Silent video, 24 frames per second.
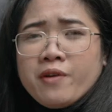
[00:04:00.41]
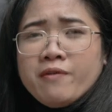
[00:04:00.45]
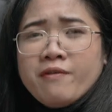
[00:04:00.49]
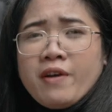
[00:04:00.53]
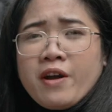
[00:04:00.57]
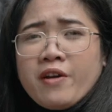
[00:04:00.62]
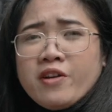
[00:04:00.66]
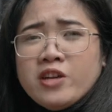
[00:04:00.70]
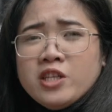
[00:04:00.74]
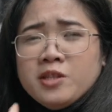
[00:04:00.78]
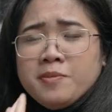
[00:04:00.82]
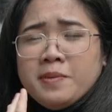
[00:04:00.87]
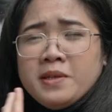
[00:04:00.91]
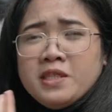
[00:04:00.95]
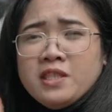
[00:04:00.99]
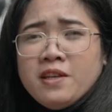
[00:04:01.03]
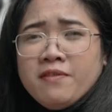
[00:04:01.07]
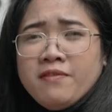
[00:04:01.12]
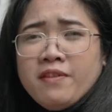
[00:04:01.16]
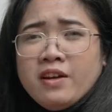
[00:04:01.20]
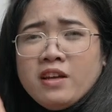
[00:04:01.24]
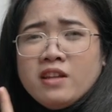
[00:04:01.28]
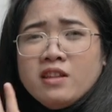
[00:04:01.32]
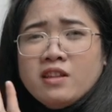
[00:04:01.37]
very
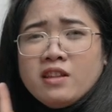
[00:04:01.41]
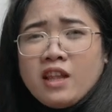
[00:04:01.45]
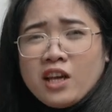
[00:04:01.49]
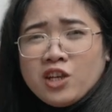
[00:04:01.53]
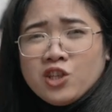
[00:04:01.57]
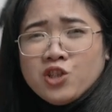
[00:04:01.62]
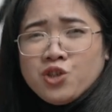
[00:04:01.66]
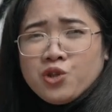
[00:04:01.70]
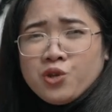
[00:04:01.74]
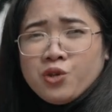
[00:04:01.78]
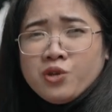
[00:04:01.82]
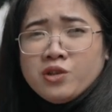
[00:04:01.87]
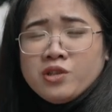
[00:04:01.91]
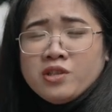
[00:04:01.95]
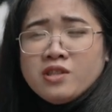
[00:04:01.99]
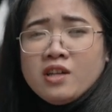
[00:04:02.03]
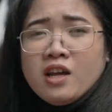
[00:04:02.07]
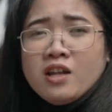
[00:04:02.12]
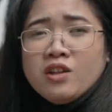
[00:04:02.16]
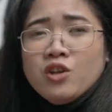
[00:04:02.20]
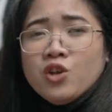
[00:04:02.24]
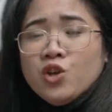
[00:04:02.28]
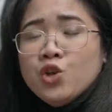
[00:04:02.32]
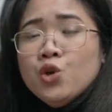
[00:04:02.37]
specific textures
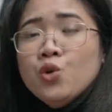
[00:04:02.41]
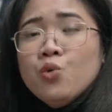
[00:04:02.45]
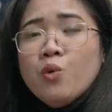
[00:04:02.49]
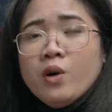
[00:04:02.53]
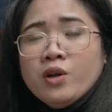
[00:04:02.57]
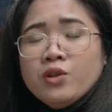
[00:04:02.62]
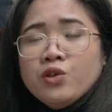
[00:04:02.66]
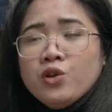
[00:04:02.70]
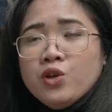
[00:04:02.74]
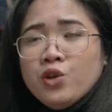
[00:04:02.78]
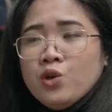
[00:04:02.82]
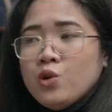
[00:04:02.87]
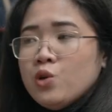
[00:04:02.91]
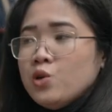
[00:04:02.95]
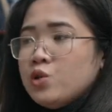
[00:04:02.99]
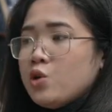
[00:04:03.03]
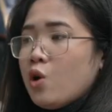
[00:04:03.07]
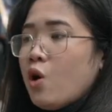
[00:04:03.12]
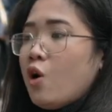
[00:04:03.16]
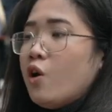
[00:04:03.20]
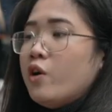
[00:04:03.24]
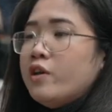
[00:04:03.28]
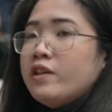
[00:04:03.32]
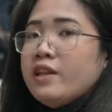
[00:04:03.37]
that you want to use
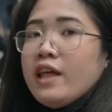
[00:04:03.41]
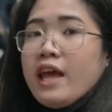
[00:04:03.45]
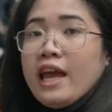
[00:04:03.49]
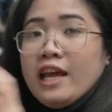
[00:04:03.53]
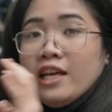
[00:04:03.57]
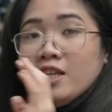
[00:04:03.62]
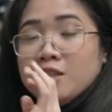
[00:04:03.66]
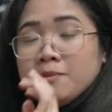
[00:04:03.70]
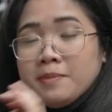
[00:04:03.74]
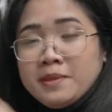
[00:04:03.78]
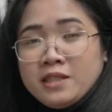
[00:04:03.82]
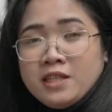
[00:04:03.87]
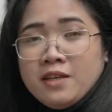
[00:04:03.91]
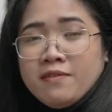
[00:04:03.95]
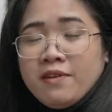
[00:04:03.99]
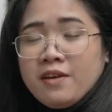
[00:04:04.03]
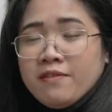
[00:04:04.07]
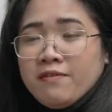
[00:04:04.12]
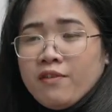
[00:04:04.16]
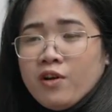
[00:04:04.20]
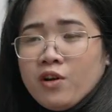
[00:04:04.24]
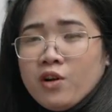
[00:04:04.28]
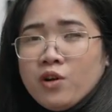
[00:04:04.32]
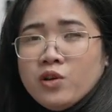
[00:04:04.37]
on a specific
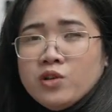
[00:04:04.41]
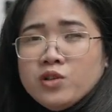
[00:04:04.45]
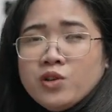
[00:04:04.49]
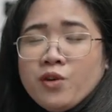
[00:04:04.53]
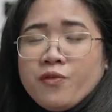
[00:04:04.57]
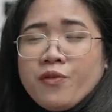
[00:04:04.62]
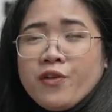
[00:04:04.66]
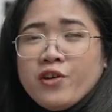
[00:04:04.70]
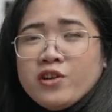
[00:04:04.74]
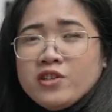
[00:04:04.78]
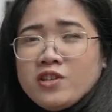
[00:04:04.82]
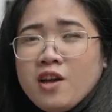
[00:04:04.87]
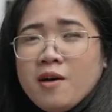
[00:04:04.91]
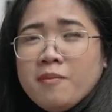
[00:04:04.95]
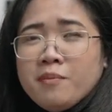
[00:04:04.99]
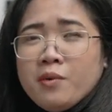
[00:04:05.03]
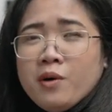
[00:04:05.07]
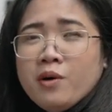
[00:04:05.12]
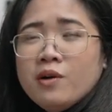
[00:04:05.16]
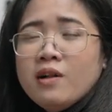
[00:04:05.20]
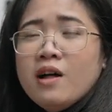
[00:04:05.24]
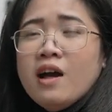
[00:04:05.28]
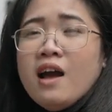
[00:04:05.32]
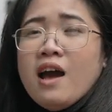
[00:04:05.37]
photo. So for
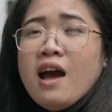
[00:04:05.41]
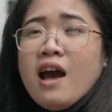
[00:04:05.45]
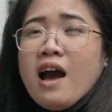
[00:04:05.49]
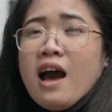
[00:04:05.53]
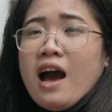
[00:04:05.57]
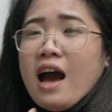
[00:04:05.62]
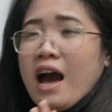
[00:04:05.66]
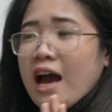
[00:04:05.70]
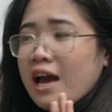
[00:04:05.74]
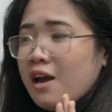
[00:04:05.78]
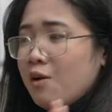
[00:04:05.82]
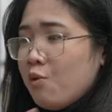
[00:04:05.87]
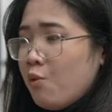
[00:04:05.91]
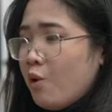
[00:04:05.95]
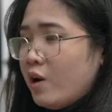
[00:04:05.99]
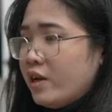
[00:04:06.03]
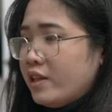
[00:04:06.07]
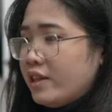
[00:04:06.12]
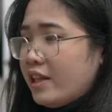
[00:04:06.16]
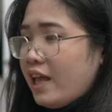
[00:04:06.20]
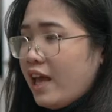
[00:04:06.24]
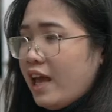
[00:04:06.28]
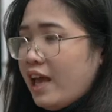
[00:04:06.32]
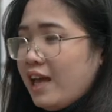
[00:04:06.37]
example, I
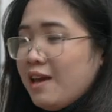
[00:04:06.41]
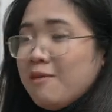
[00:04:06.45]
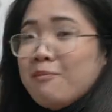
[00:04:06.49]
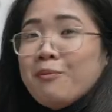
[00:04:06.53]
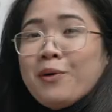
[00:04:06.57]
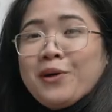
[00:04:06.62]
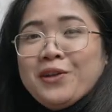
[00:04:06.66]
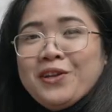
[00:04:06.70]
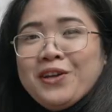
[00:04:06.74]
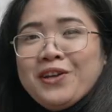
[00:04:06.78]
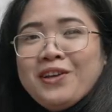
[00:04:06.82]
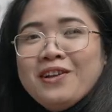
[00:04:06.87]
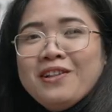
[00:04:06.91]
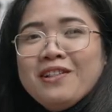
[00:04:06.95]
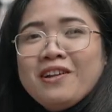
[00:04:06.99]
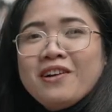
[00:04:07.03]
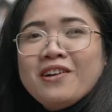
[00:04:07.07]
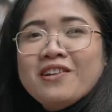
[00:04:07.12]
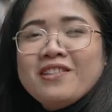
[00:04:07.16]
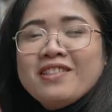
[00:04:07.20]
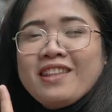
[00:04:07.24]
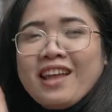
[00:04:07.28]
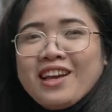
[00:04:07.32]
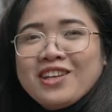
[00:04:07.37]
want a
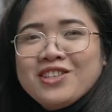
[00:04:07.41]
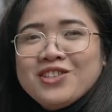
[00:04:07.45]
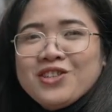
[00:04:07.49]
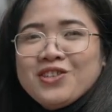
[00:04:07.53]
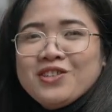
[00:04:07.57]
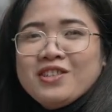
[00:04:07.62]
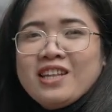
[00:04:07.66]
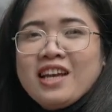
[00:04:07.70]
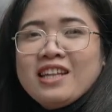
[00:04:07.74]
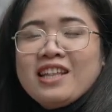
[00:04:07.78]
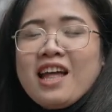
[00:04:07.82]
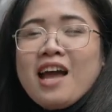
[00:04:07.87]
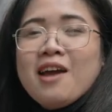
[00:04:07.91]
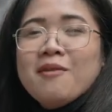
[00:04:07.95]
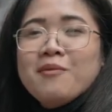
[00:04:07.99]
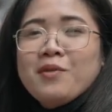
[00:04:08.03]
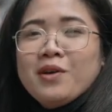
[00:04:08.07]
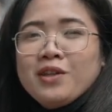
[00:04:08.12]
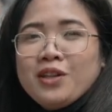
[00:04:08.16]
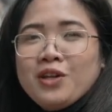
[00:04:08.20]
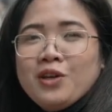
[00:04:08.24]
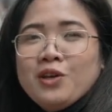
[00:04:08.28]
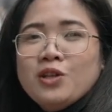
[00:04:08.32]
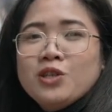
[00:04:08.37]
particular texture that I'm
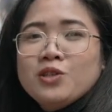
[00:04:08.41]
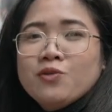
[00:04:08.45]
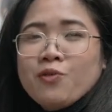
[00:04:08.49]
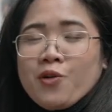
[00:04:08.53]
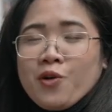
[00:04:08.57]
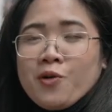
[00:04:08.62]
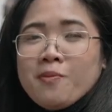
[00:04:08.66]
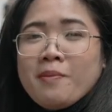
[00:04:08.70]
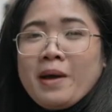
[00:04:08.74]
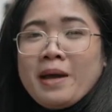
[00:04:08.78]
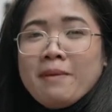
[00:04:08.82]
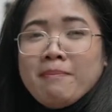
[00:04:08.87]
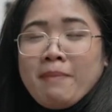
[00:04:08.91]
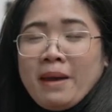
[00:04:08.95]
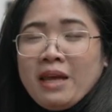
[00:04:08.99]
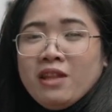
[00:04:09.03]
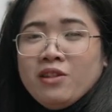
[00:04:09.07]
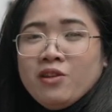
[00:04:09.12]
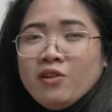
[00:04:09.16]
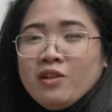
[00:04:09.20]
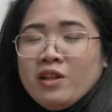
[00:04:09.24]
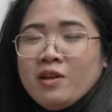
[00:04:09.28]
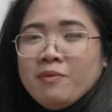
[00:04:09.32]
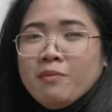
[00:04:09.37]
going to use for my
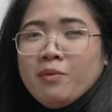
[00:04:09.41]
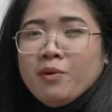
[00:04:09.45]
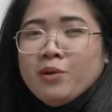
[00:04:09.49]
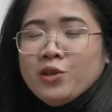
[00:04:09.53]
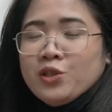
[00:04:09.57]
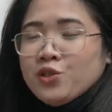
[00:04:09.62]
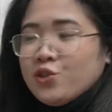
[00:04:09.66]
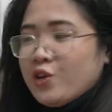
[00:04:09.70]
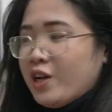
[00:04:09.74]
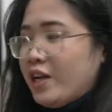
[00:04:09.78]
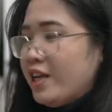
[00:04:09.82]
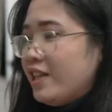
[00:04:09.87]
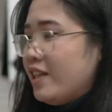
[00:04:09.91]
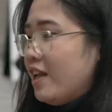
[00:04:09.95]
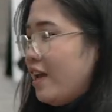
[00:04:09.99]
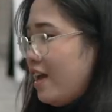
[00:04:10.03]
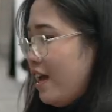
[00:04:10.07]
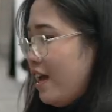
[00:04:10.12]
painterly portrait.